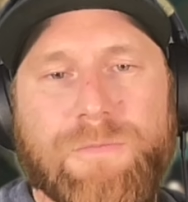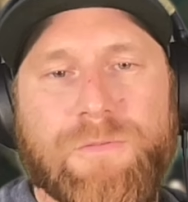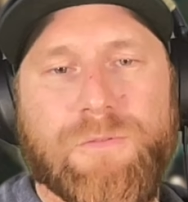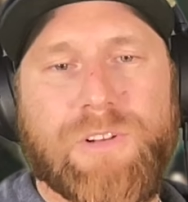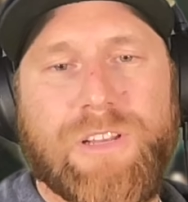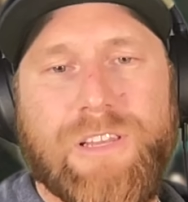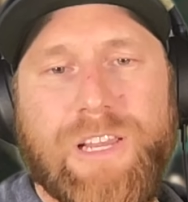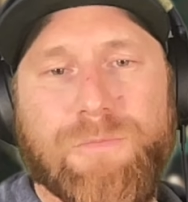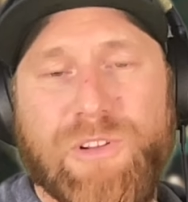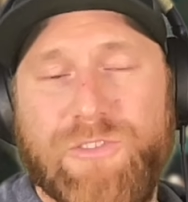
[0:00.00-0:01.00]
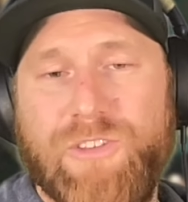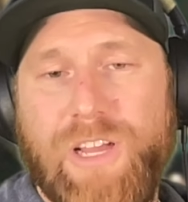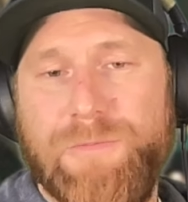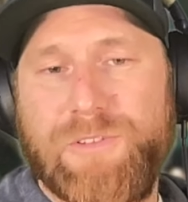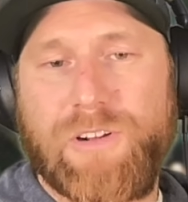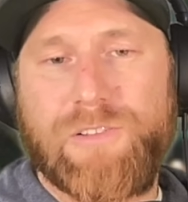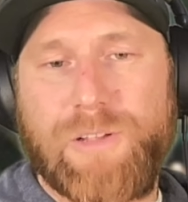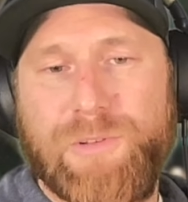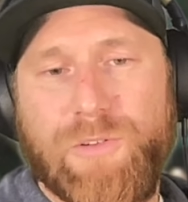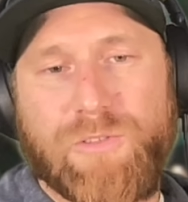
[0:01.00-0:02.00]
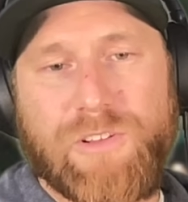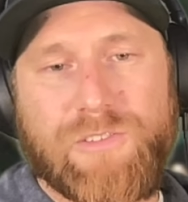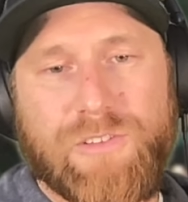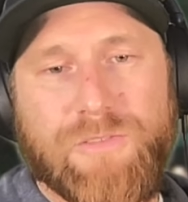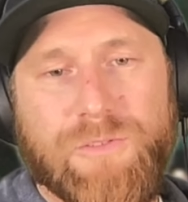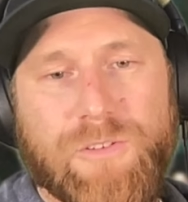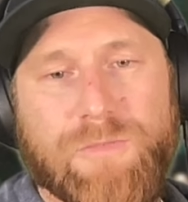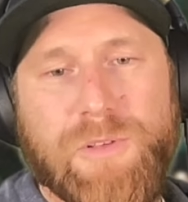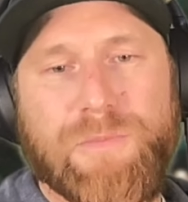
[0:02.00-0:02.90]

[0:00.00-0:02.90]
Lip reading: for when a Databricks job starts up, and it runs this first, pip